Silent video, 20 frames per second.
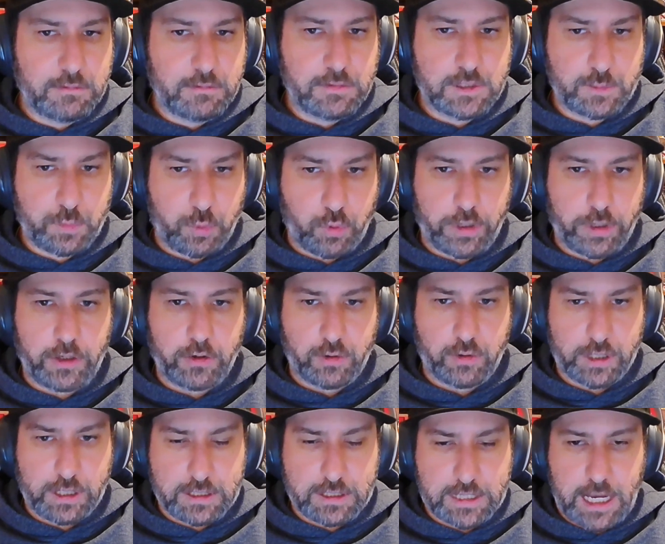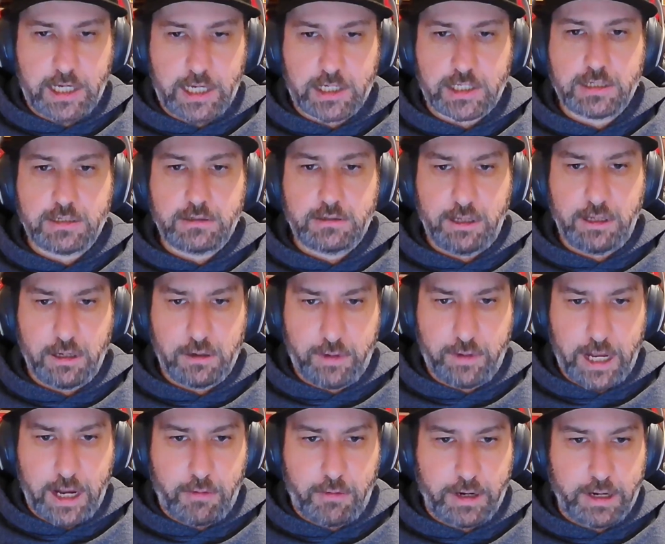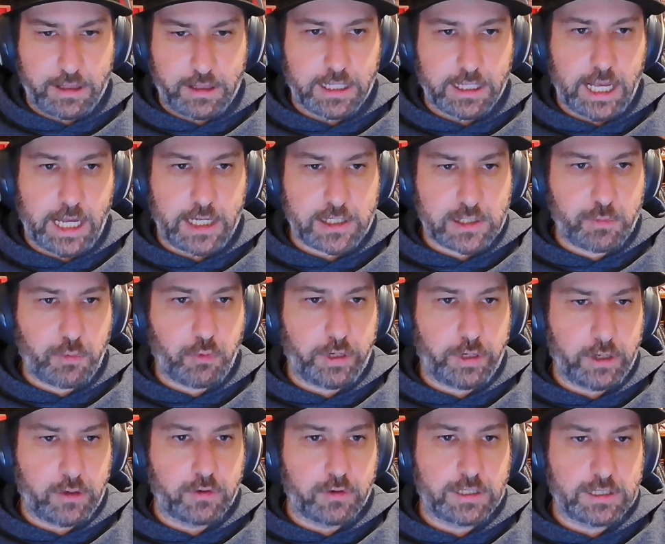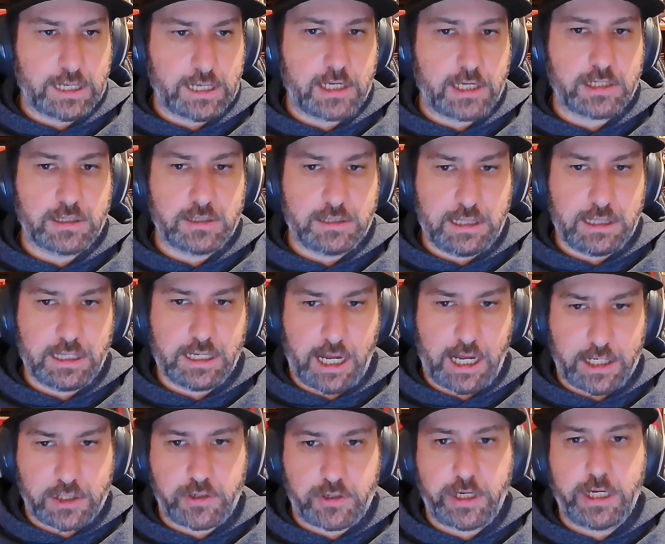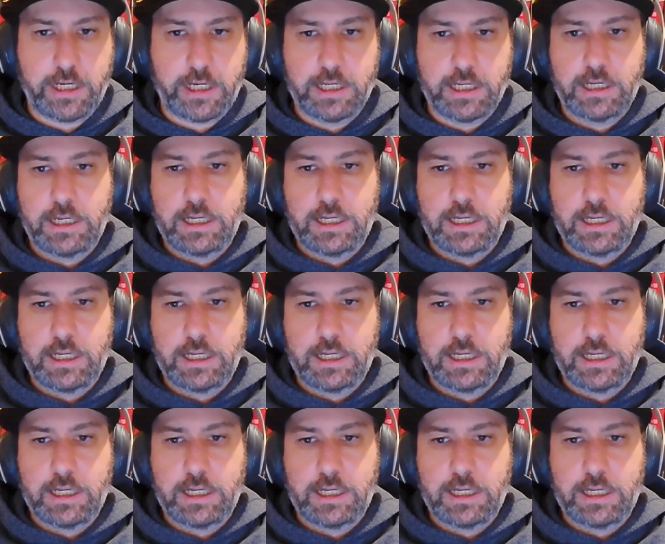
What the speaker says: sporting organisation, we are one of the largest sporting organisations in the country.